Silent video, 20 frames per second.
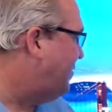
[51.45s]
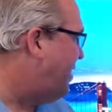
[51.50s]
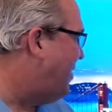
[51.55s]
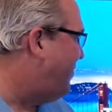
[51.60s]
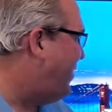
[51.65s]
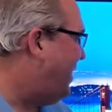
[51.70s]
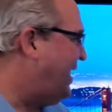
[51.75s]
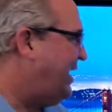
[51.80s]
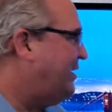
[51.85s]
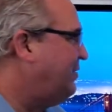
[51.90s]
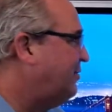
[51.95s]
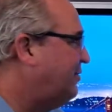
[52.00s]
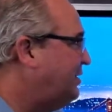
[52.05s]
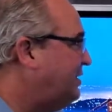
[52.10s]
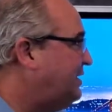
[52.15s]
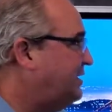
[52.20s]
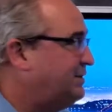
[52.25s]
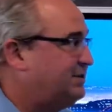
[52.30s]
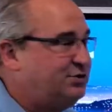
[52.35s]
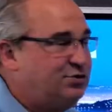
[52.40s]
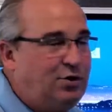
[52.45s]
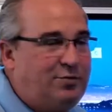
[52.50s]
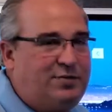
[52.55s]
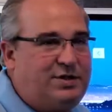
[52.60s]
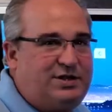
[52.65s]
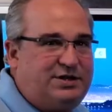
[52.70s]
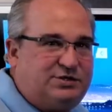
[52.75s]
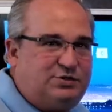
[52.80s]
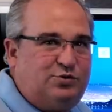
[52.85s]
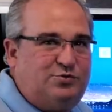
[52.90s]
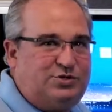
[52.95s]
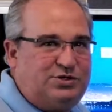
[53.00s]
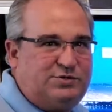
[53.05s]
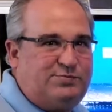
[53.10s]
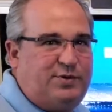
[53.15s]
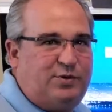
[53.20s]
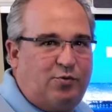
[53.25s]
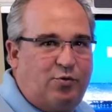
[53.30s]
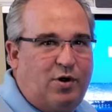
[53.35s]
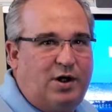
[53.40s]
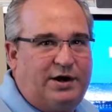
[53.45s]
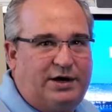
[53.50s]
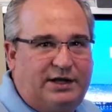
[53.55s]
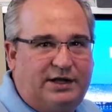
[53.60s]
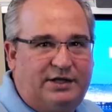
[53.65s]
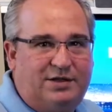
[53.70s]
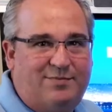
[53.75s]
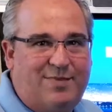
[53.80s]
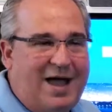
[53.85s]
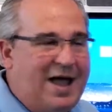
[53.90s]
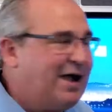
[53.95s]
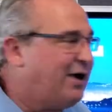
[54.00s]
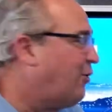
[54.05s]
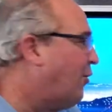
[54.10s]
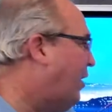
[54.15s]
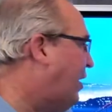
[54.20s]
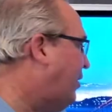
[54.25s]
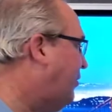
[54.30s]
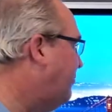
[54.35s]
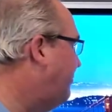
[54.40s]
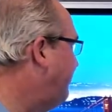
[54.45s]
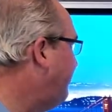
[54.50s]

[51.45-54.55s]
my panel to this. Normally this would just be running in the background.